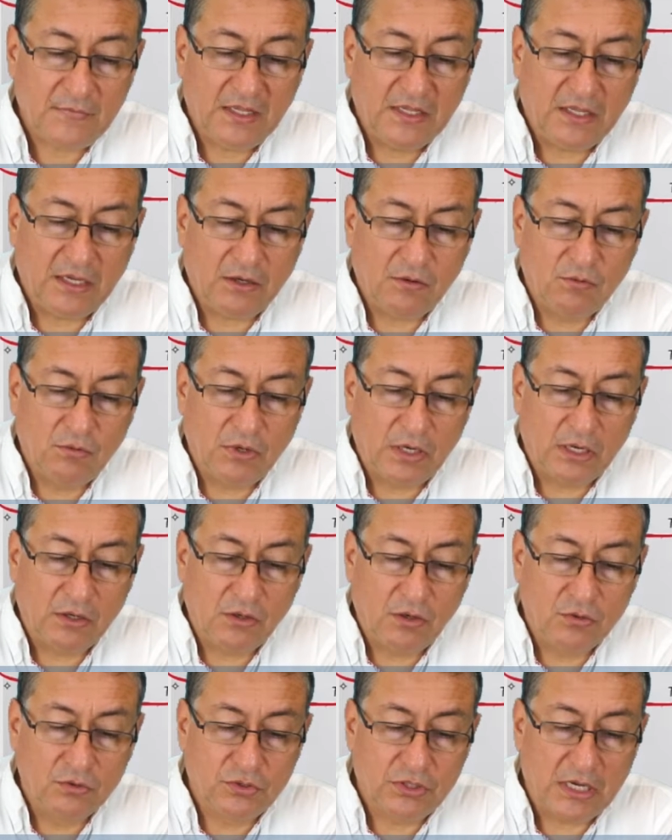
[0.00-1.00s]
the coolant
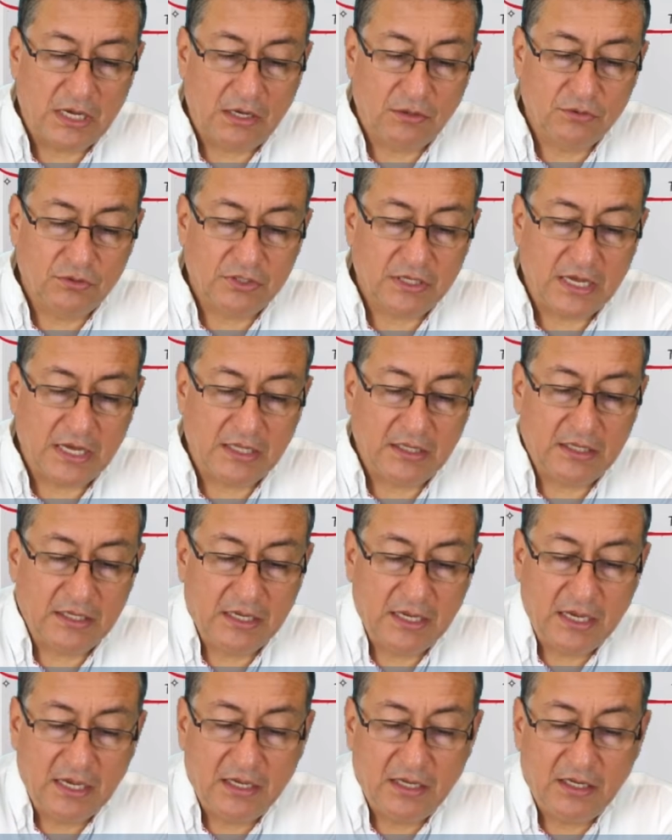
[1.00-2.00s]
goes outside
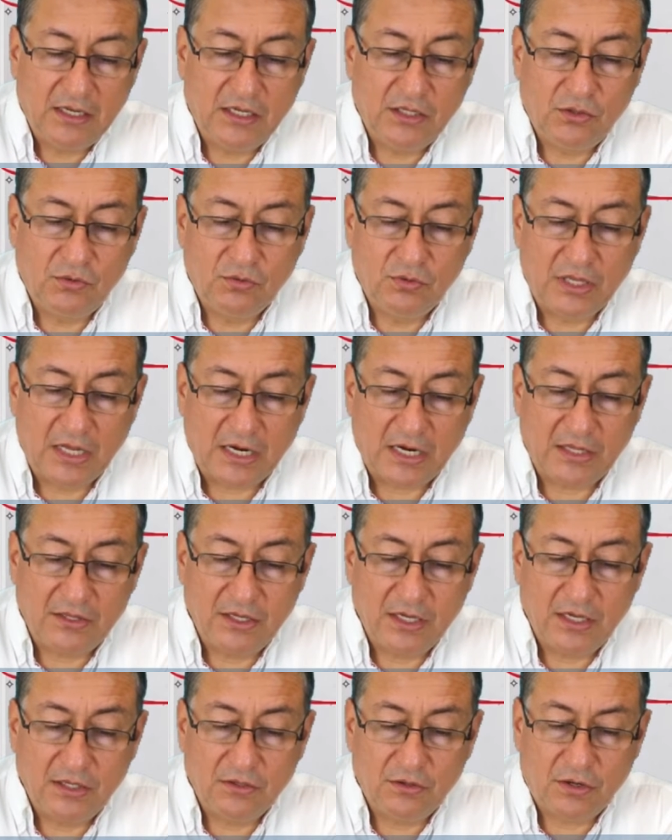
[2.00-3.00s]
into the
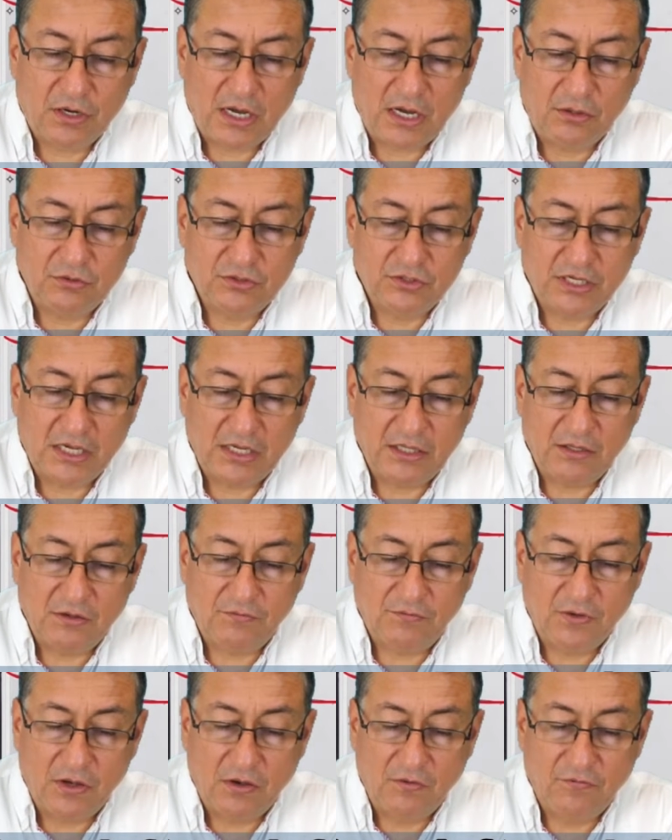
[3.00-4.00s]
radiator outside
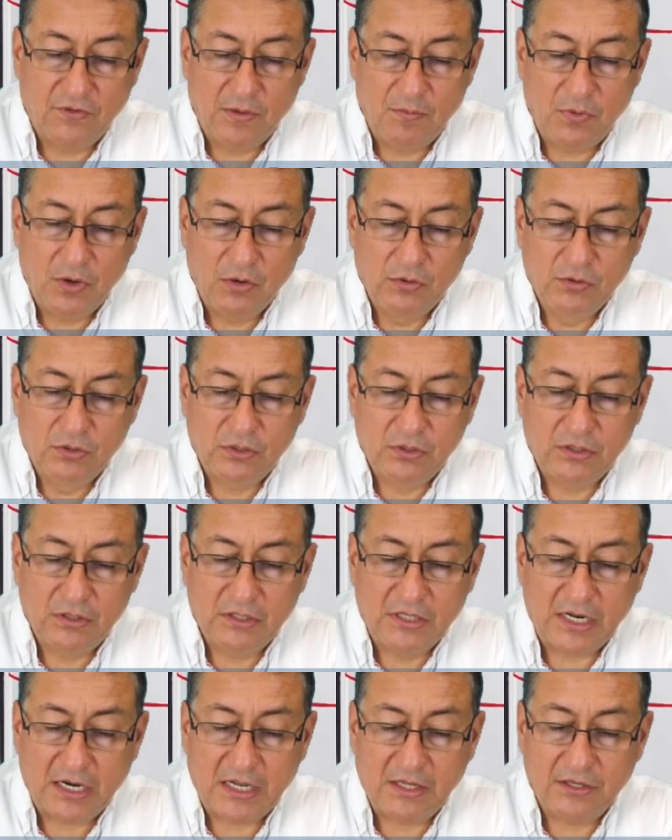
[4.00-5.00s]
of, of the
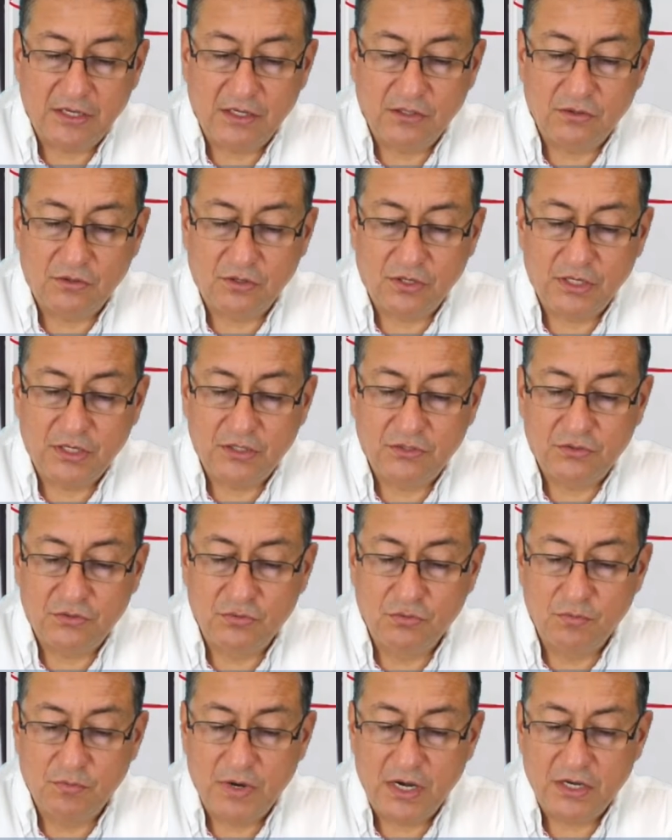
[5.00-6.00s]
boat. The radiator is
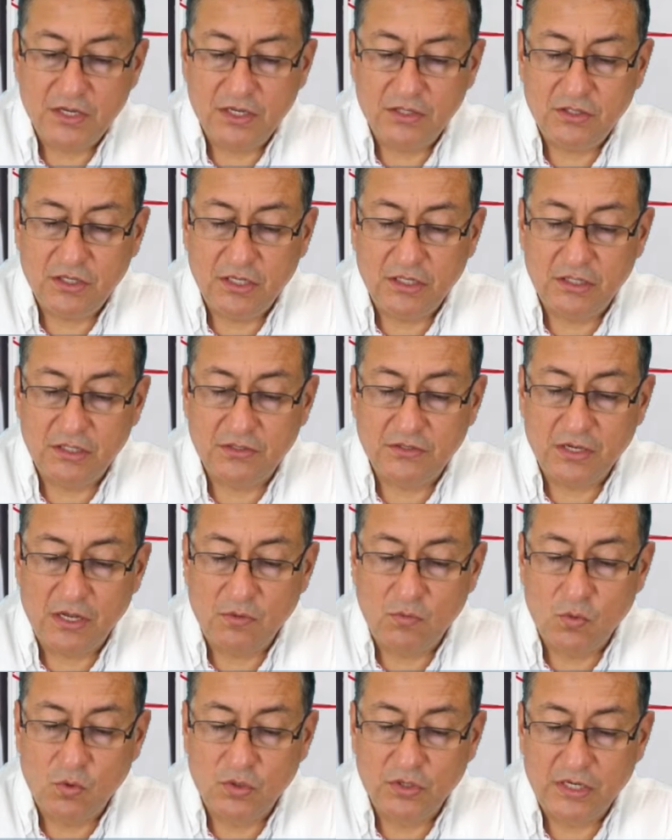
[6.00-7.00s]
submerged in the
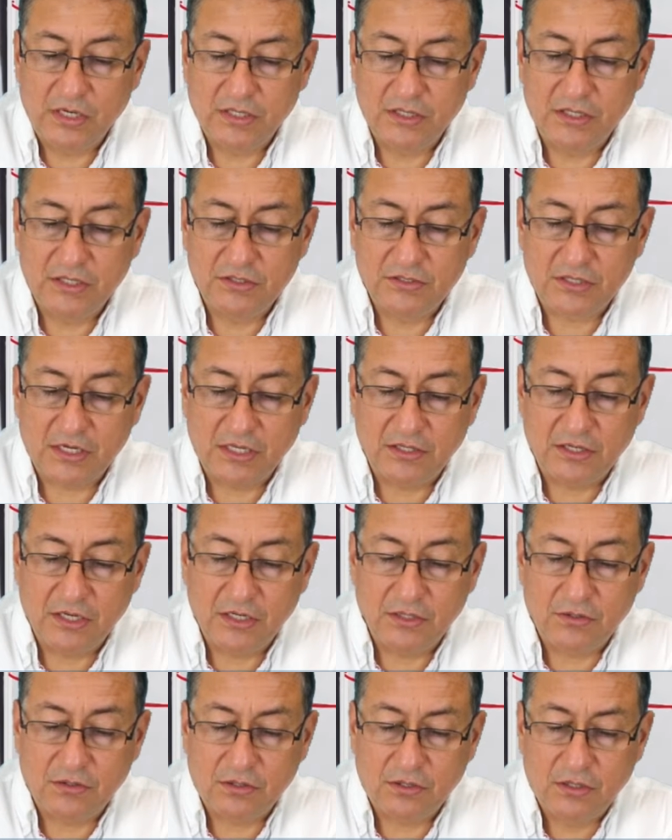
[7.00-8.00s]
salt water, this
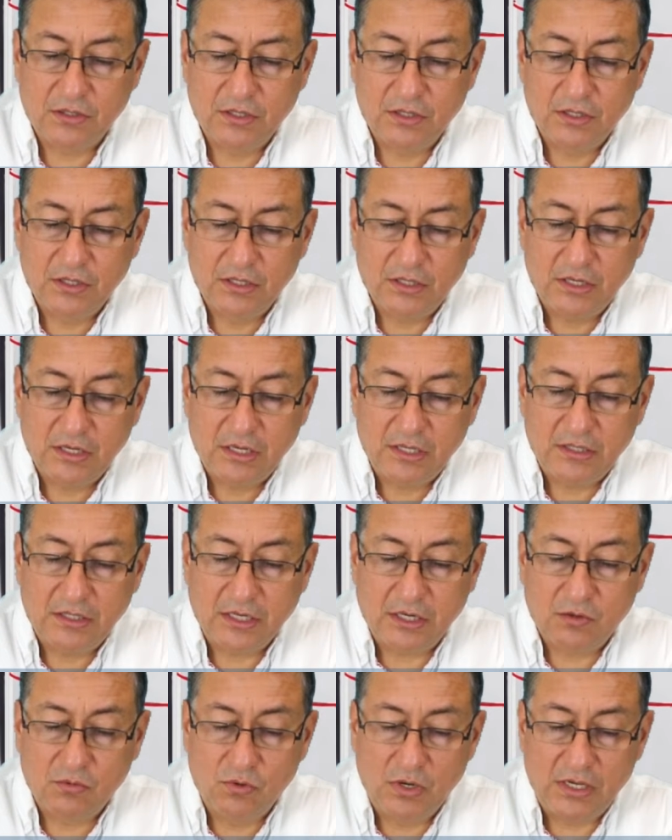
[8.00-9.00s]
radiator.
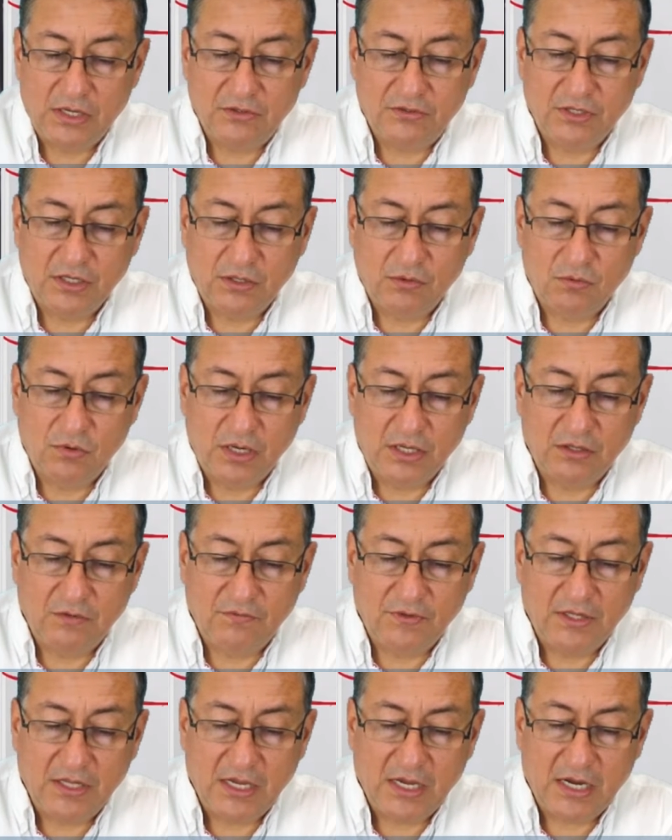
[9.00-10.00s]
The coolant circulates
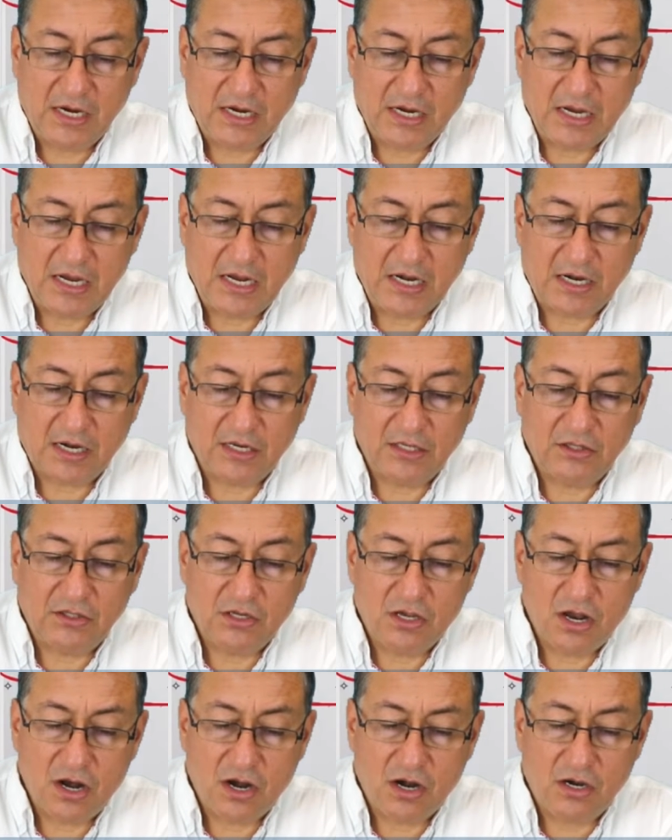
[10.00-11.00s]
over there and
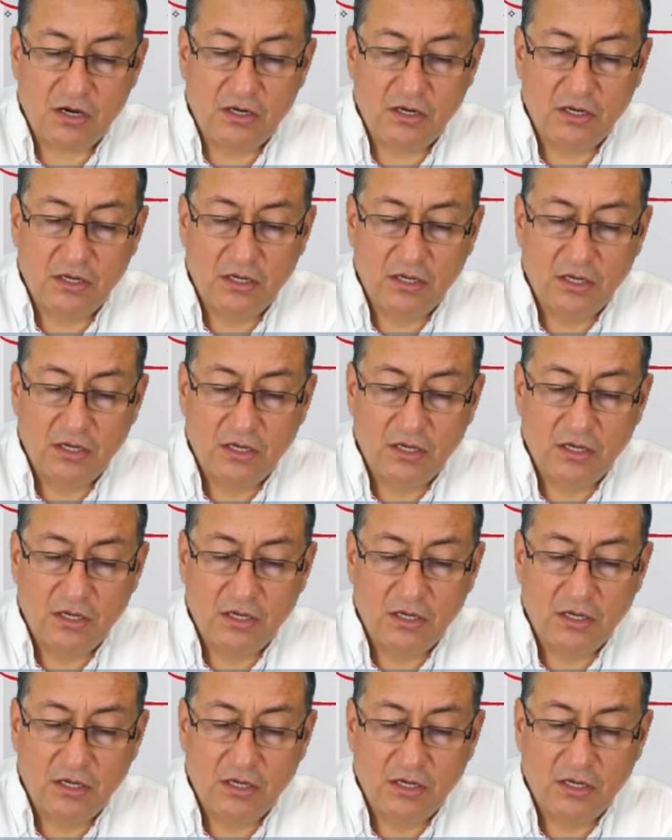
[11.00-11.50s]
return,